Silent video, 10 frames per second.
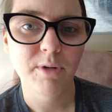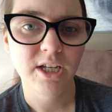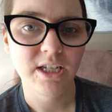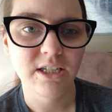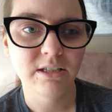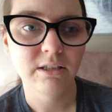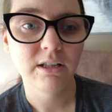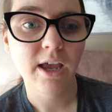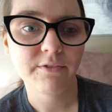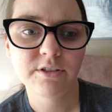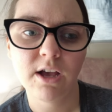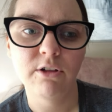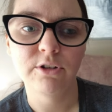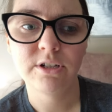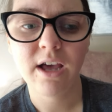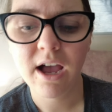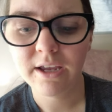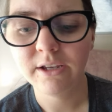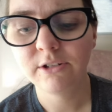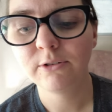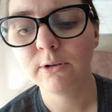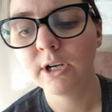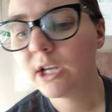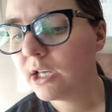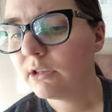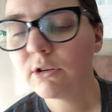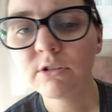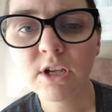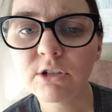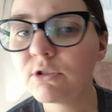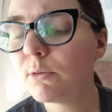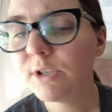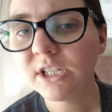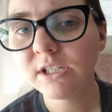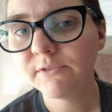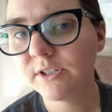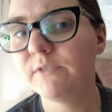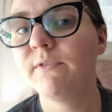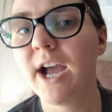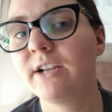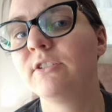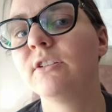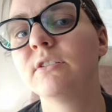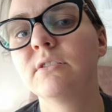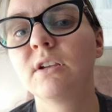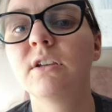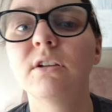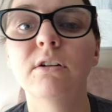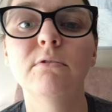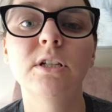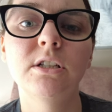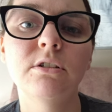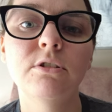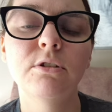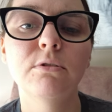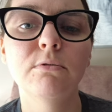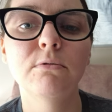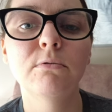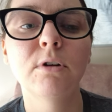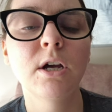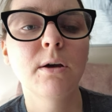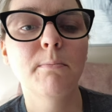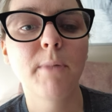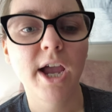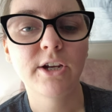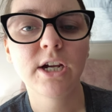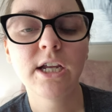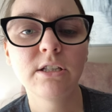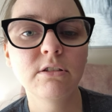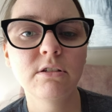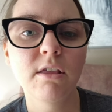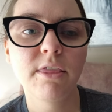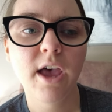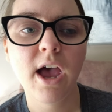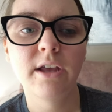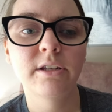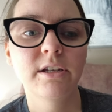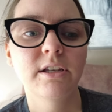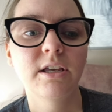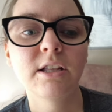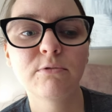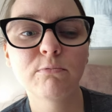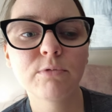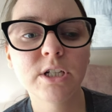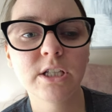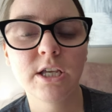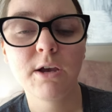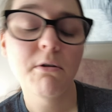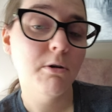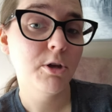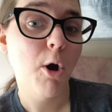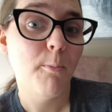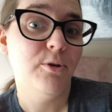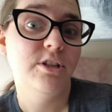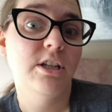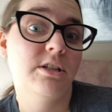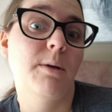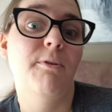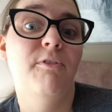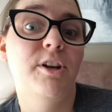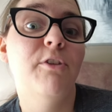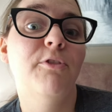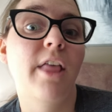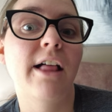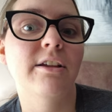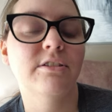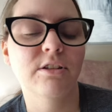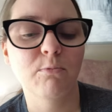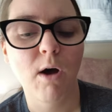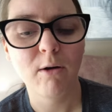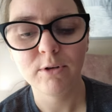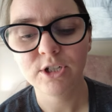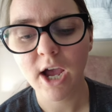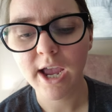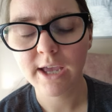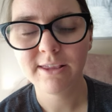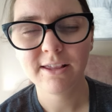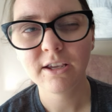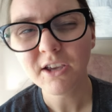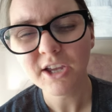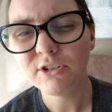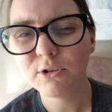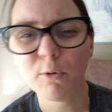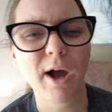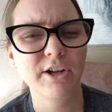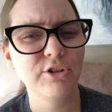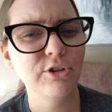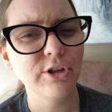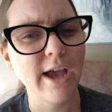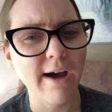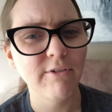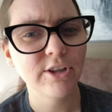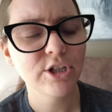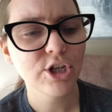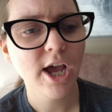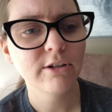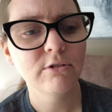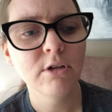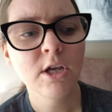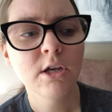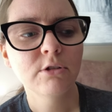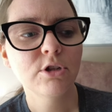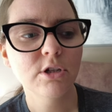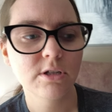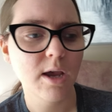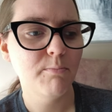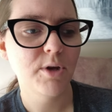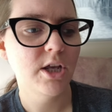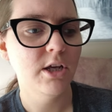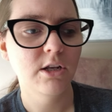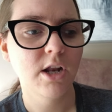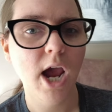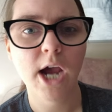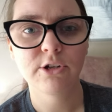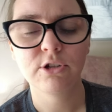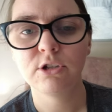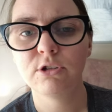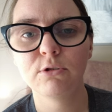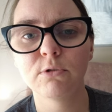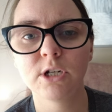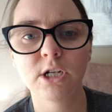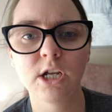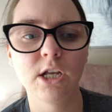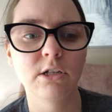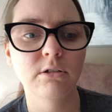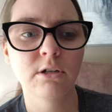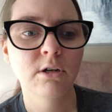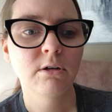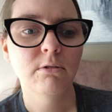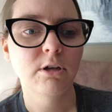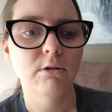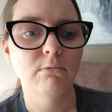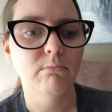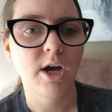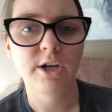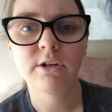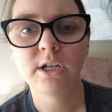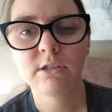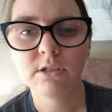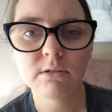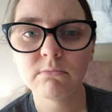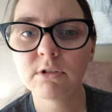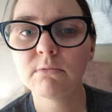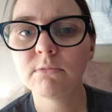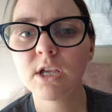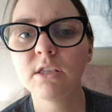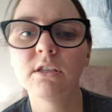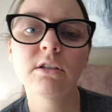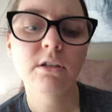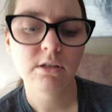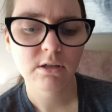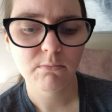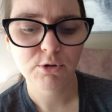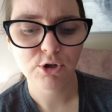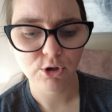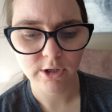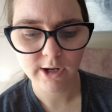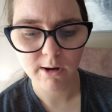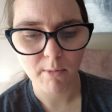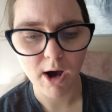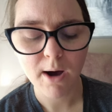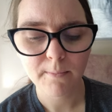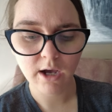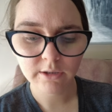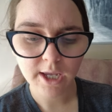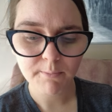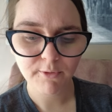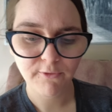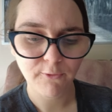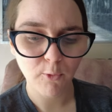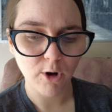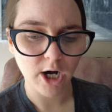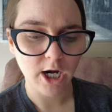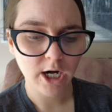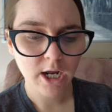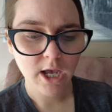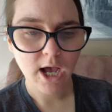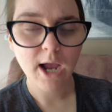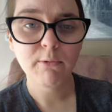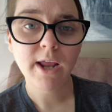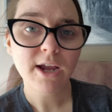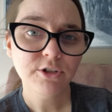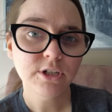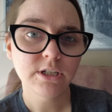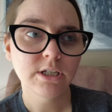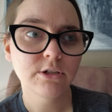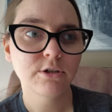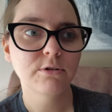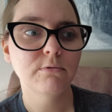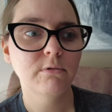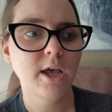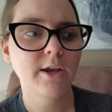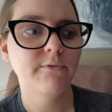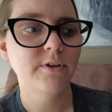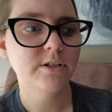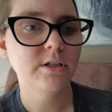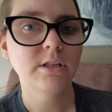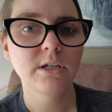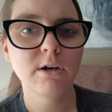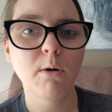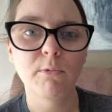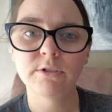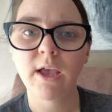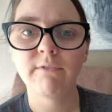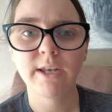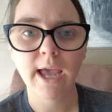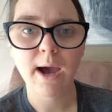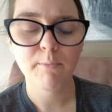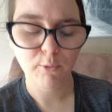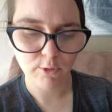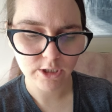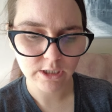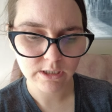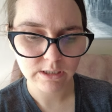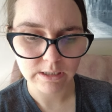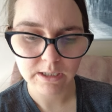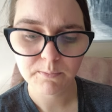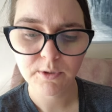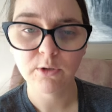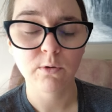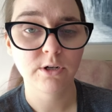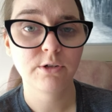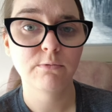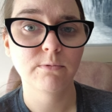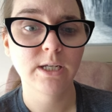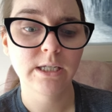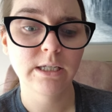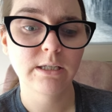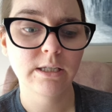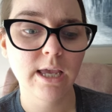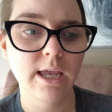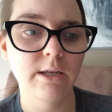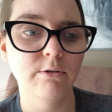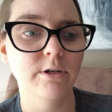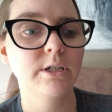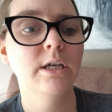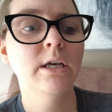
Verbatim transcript: my lifestyle or diet, or there's like so many different factors that can go into migraines that it's really, it, you almost need a separate video for that list as well, which I think I do actually have on the channel. Just type in Ashley Stewart and, you know, migraine symptoms, I think, and it should come up. Unlike before, I would actually need to like physically almost have a nap or to sleep in order to regain or